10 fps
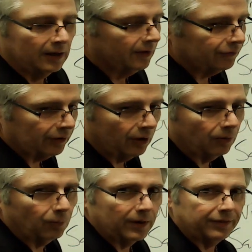So
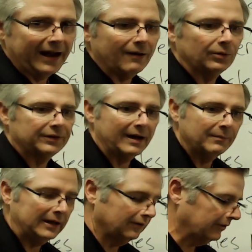with that, what that
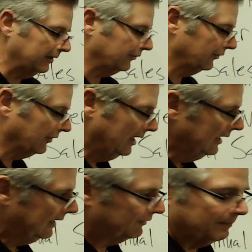means is
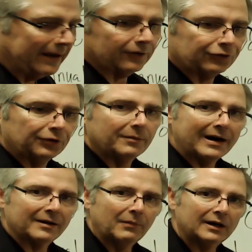if they make a certain amount
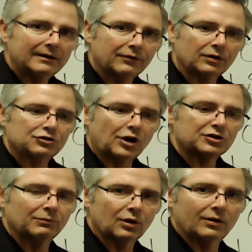of money, they're going to charge
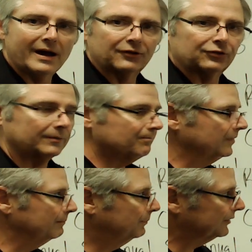them a little extra.
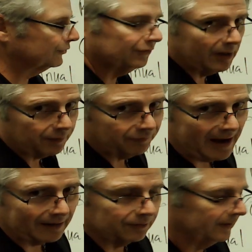But there's another
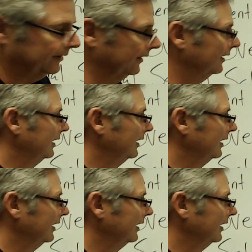factor in here.